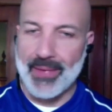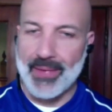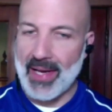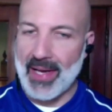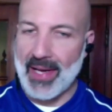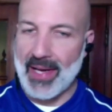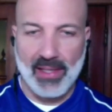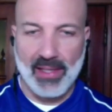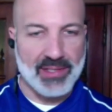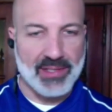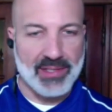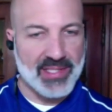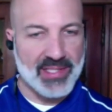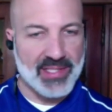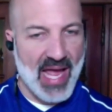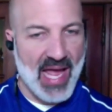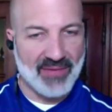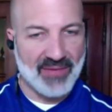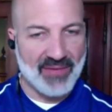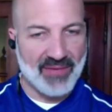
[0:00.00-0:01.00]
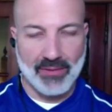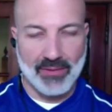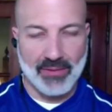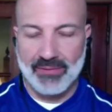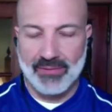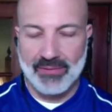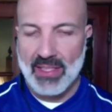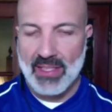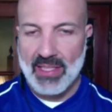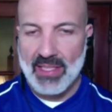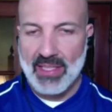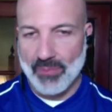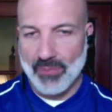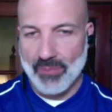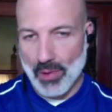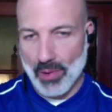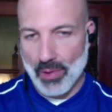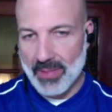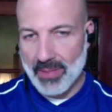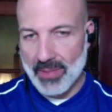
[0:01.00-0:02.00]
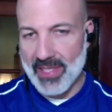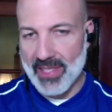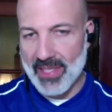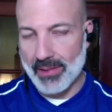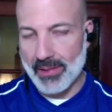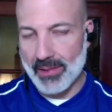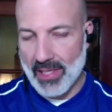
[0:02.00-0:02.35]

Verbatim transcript: So I think our staff have, have worked